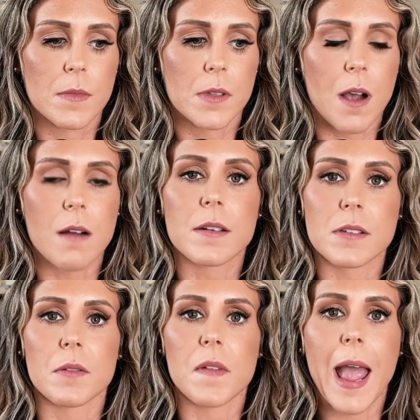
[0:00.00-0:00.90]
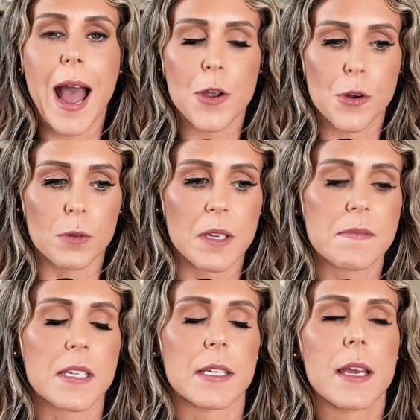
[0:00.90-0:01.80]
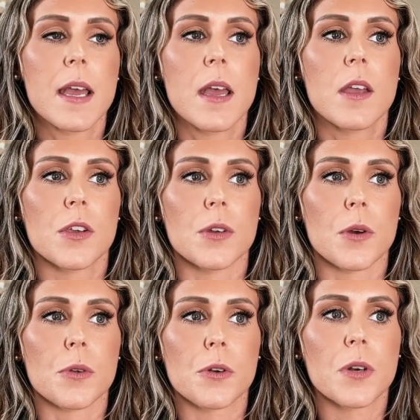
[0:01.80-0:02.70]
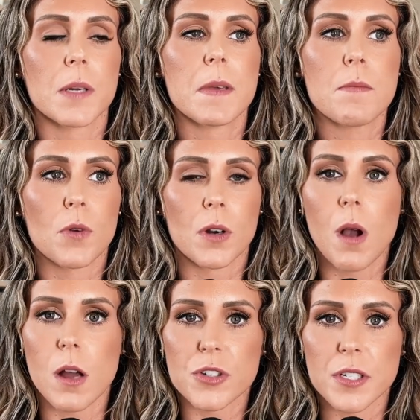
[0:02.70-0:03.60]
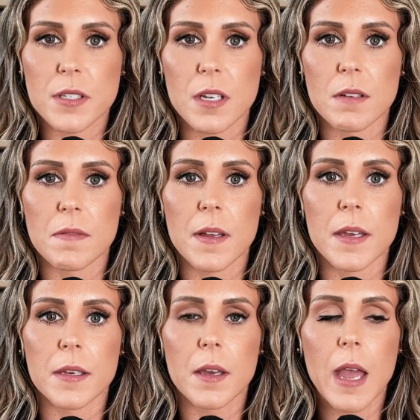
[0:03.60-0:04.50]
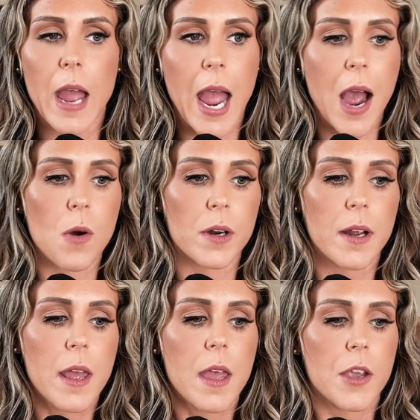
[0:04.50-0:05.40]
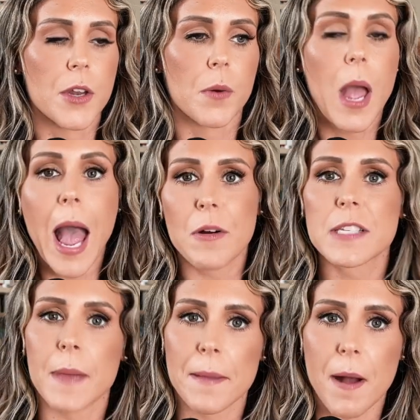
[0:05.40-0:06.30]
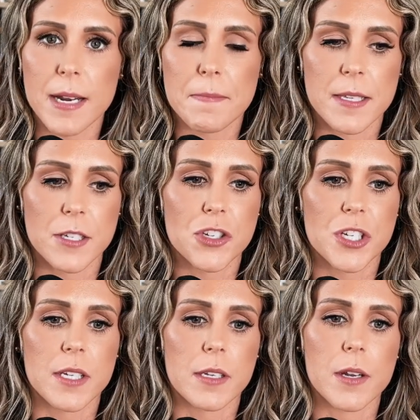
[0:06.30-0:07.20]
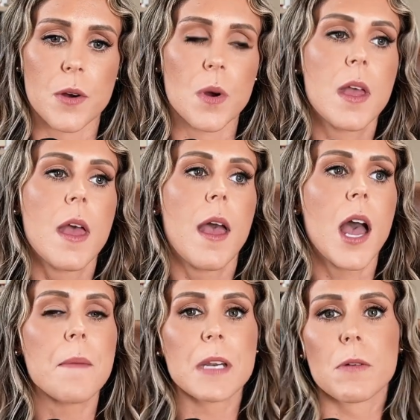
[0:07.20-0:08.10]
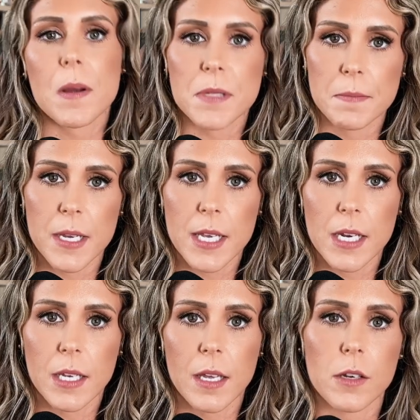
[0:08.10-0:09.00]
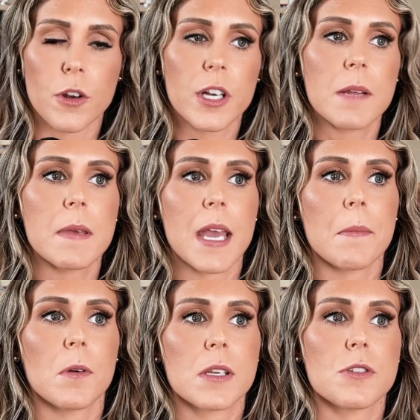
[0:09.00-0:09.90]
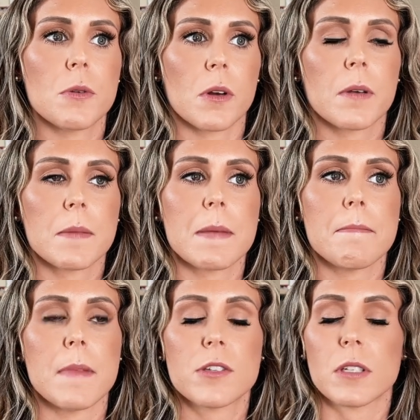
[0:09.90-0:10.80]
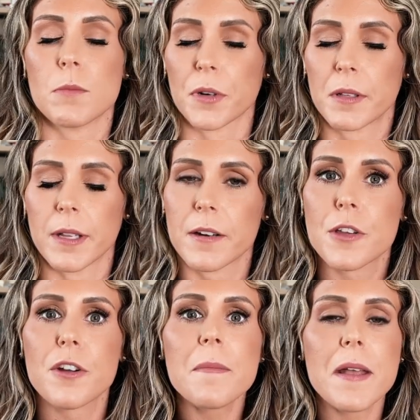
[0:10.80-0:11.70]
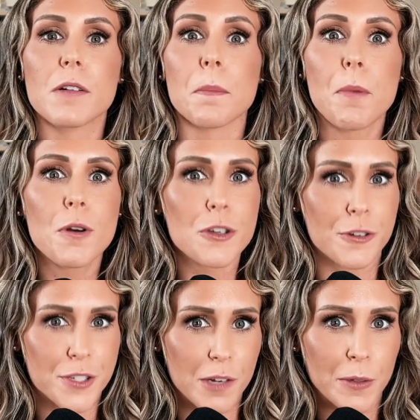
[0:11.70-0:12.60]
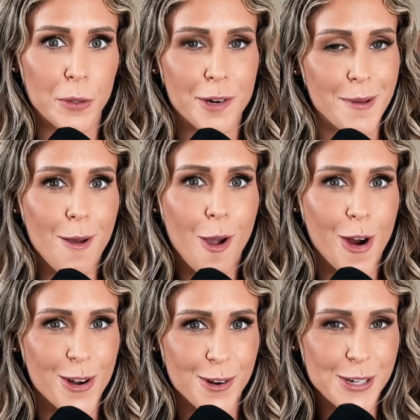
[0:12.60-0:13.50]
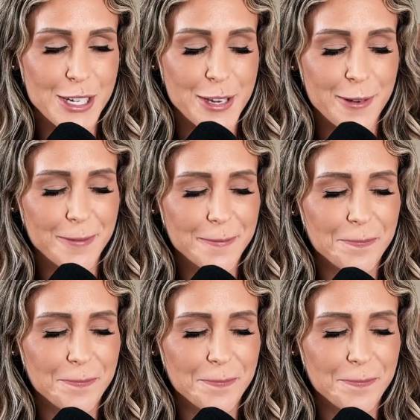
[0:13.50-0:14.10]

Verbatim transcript: cognizant of how you're lifting. You know, you're going to be more cautious of like, how are, you know, how is my body position? You know, how many reps am I getting in? You're going to be able, because you are going to be mentally more clarity. You're going to be able to push yourself a little bit harder too.